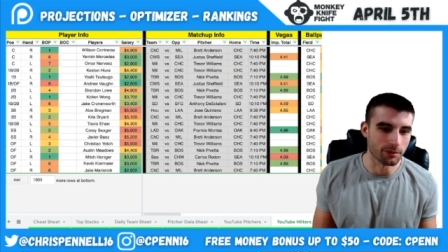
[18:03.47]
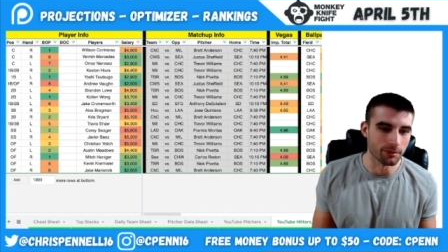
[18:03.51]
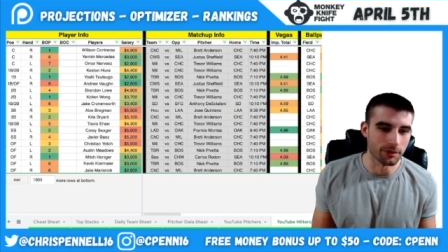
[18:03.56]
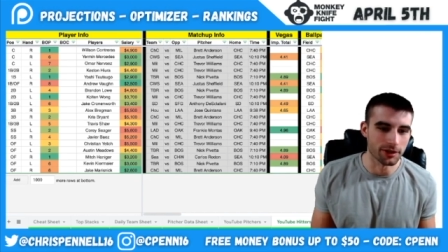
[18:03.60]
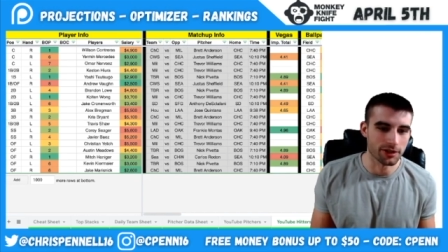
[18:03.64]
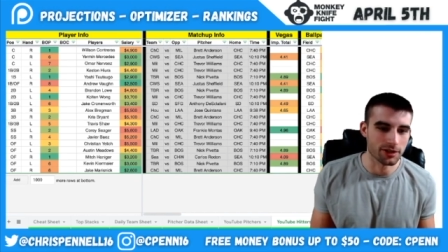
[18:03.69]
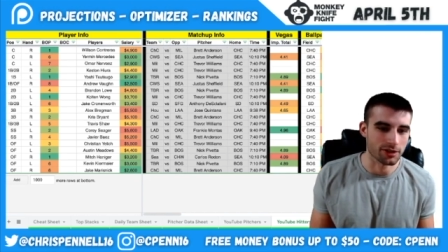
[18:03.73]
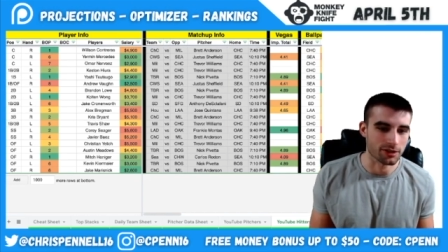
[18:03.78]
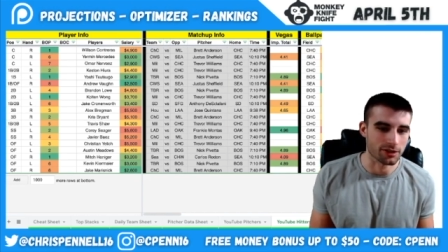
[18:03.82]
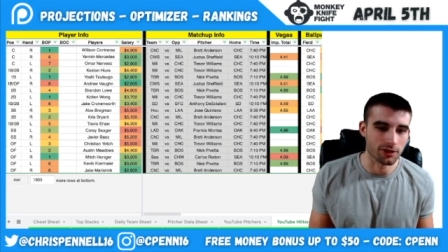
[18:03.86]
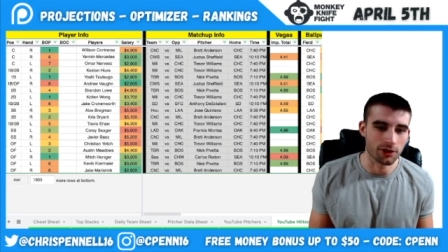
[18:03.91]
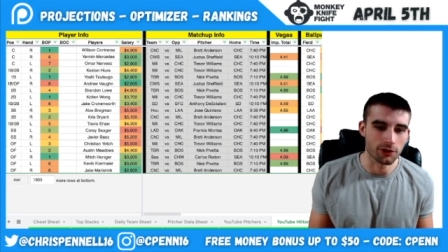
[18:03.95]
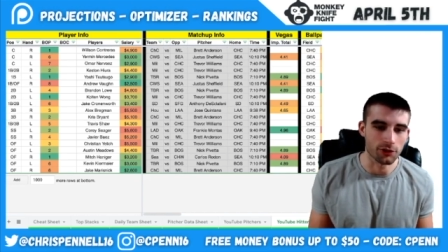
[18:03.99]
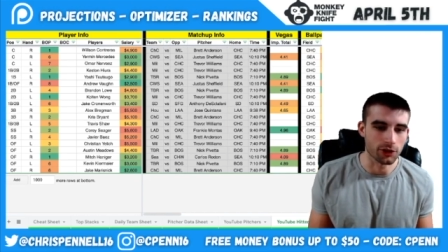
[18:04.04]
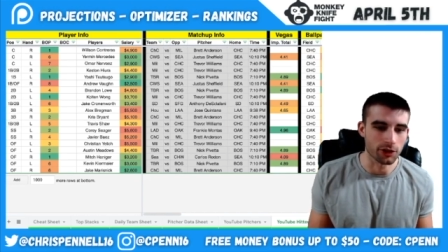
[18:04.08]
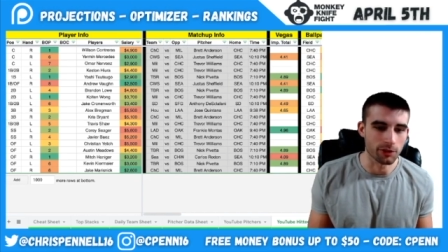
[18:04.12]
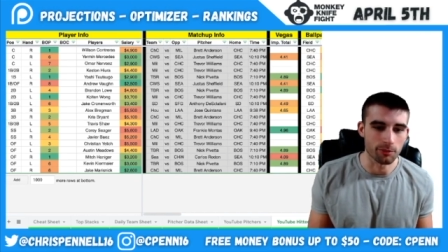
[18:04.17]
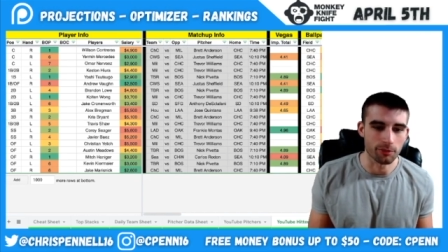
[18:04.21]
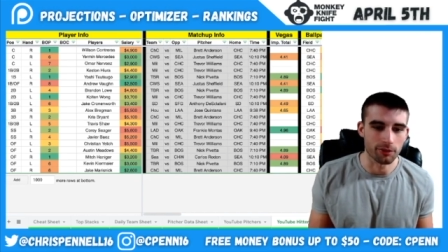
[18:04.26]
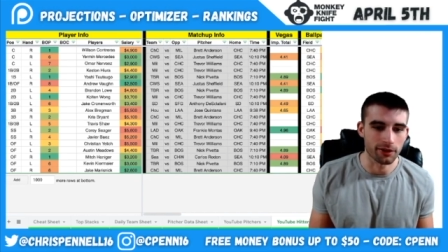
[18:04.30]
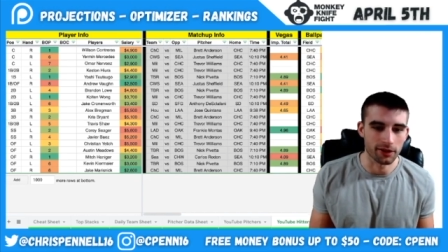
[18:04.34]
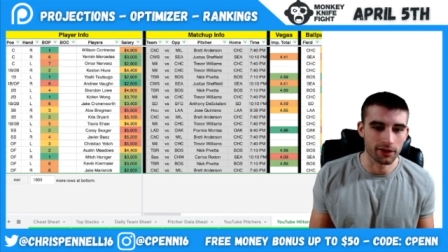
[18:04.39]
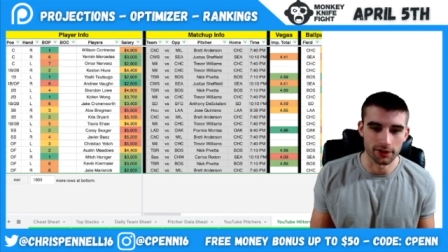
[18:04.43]
But just know you can
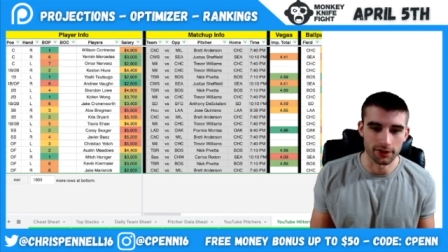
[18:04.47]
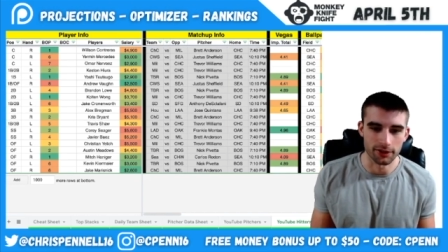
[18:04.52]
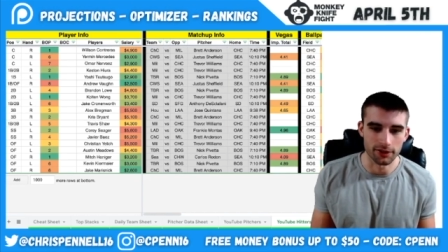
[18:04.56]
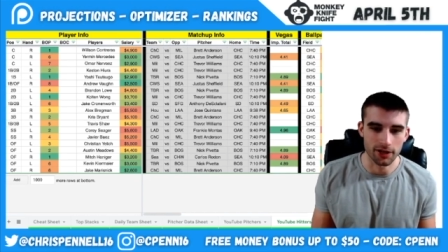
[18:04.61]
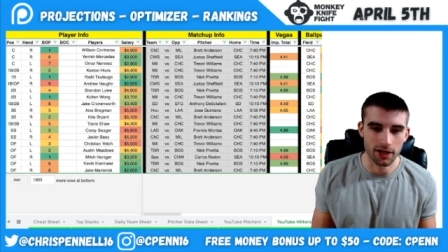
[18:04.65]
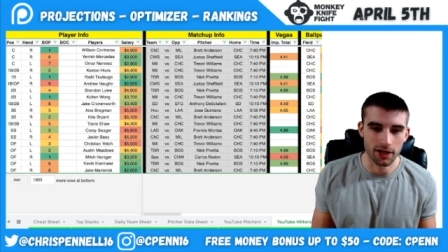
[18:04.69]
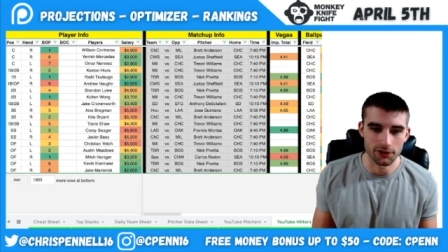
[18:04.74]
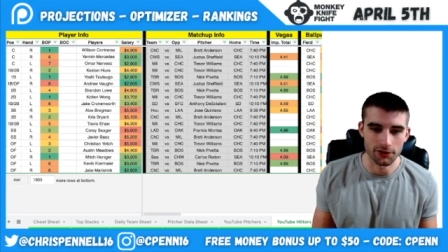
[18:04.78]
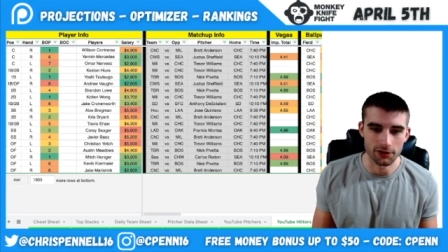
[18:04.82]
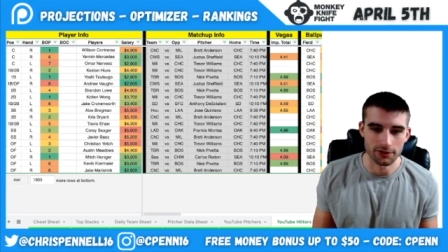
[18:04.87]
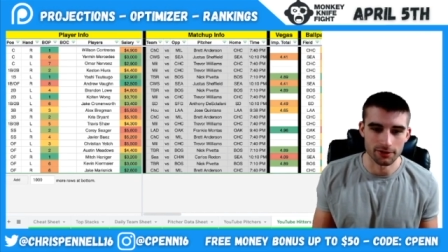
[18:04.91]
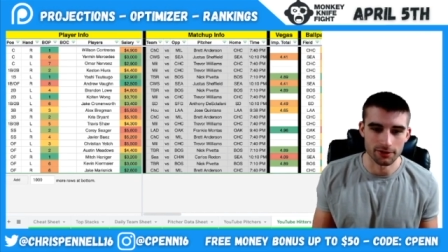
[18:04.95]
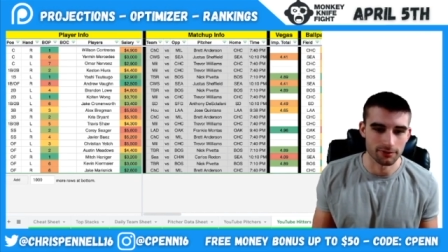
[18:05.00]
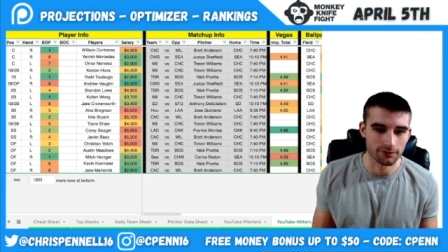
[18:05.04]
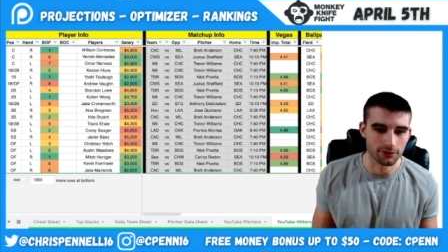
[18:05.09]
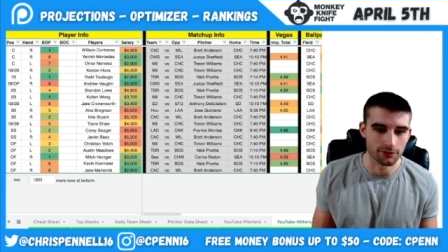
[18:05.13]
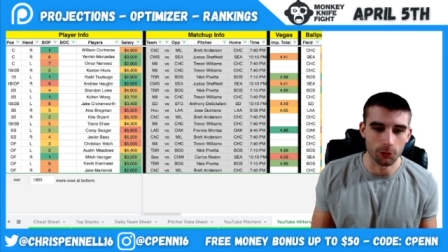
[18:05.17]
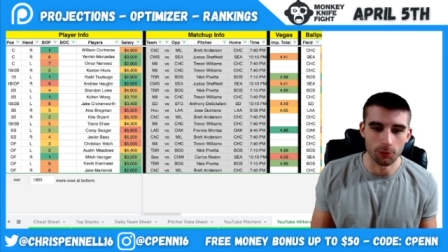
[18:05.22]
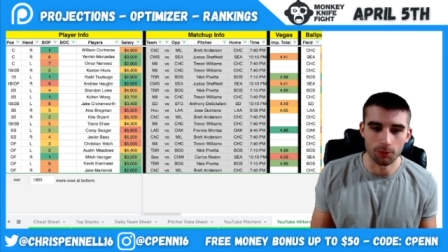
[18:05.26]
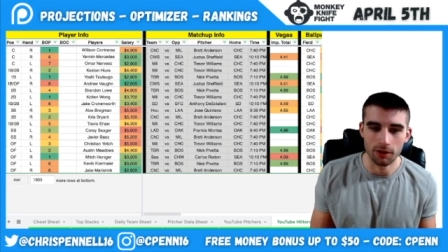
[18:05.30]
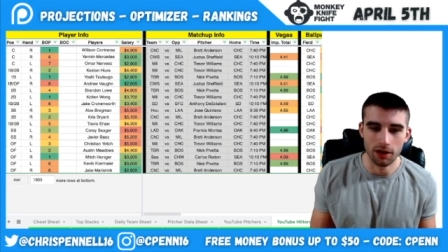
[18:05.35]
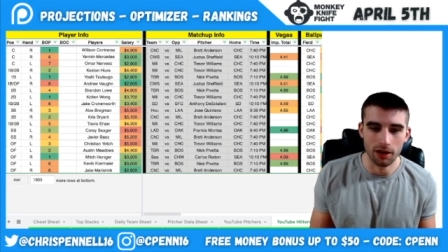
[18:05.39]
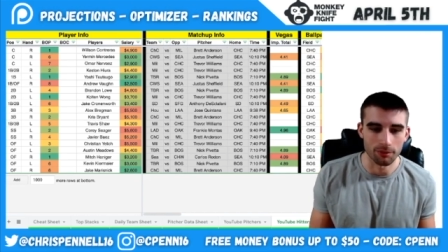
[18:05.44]
play all the Dodgers, no
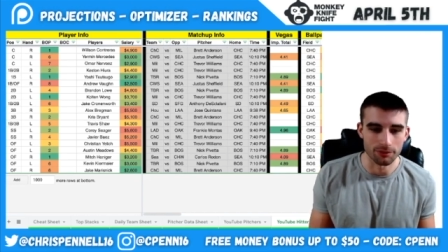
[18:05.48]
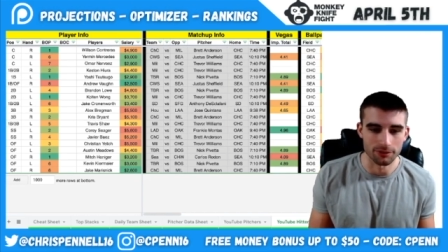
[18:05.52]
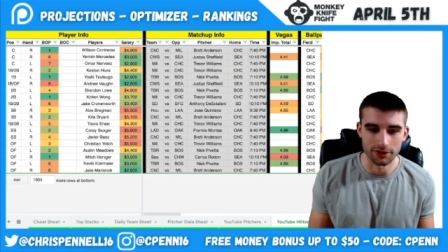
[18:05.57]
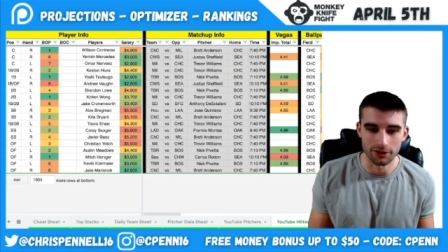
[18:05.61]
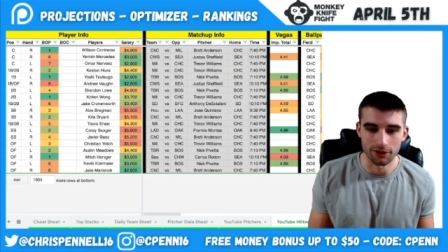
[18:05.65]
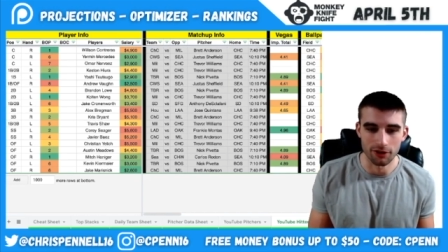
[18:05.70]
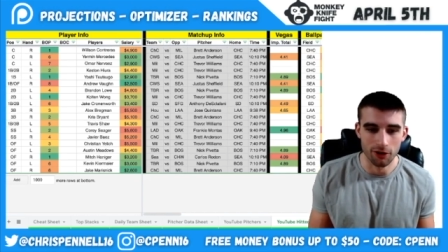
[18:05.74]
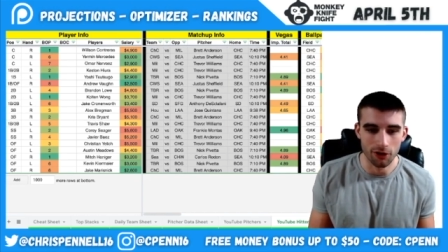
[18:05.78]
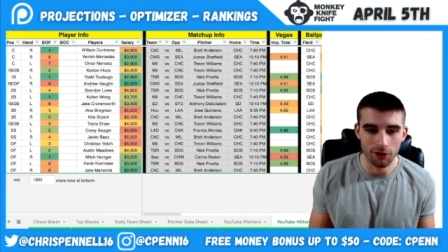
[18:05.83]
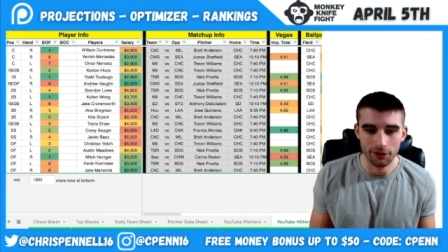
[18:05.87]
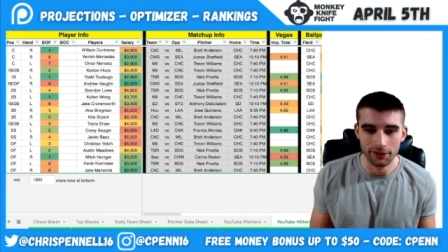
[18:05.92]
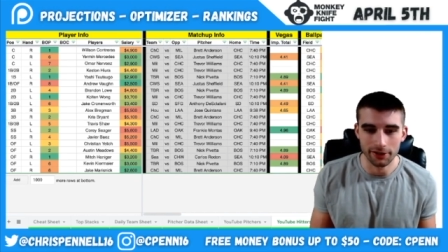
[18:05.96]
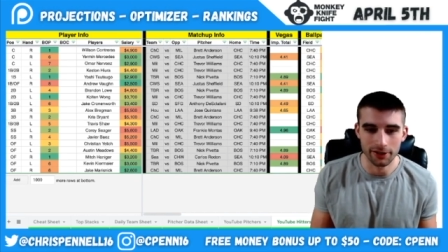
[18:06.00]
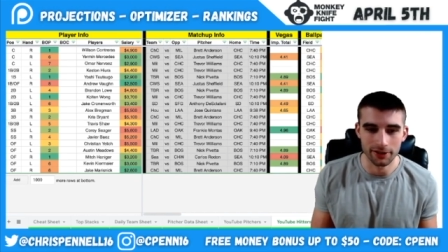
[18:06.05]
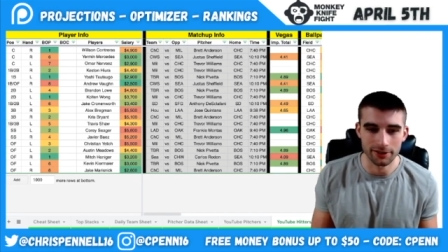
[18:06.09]
problems at all here.